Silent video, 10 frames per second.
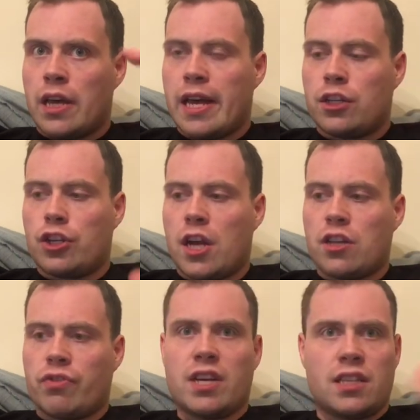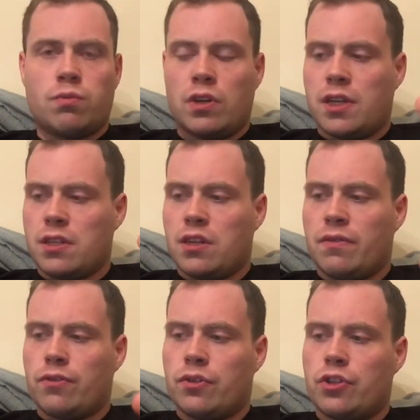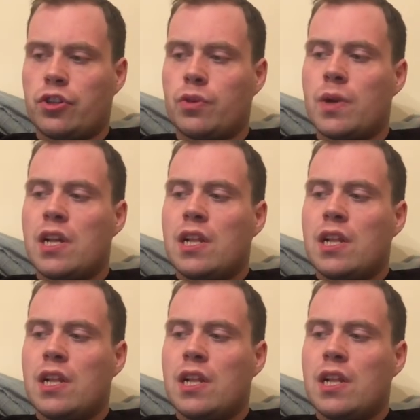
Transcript: exchange rate. It's $1.99 for us too.